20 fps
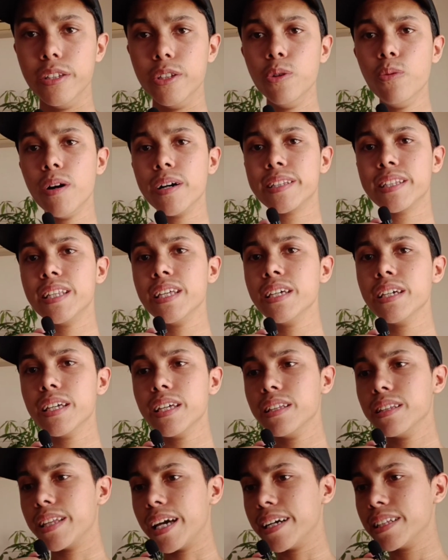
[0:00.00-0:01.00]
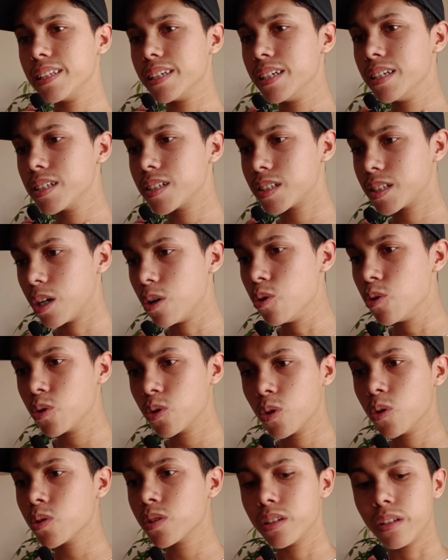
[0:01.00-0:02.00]
you are thinking that is so
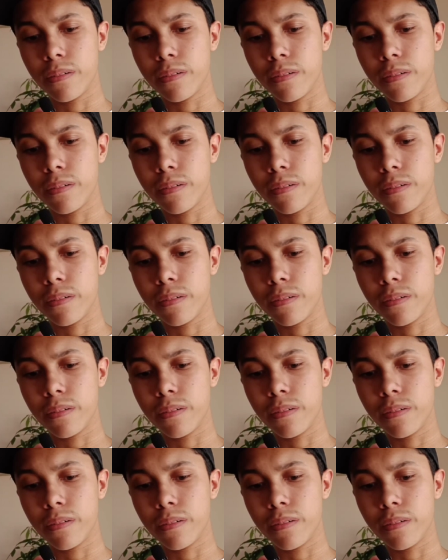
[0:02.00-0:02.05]
good,